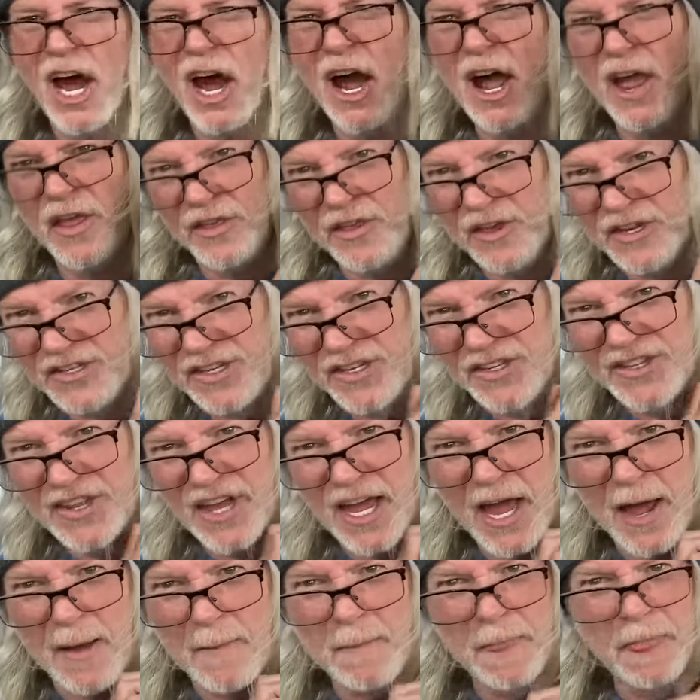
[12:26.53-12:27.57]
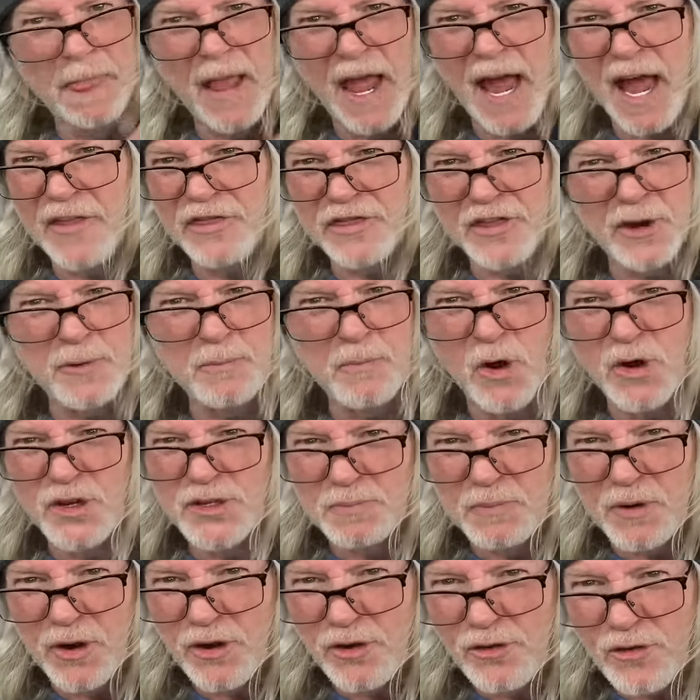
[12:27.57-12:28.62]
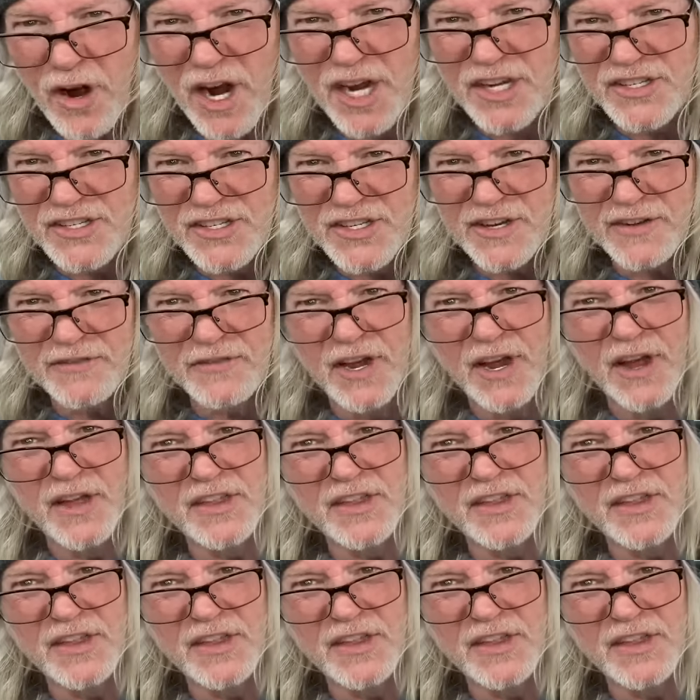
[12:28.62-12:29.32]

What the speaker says: This is them at their most progressive.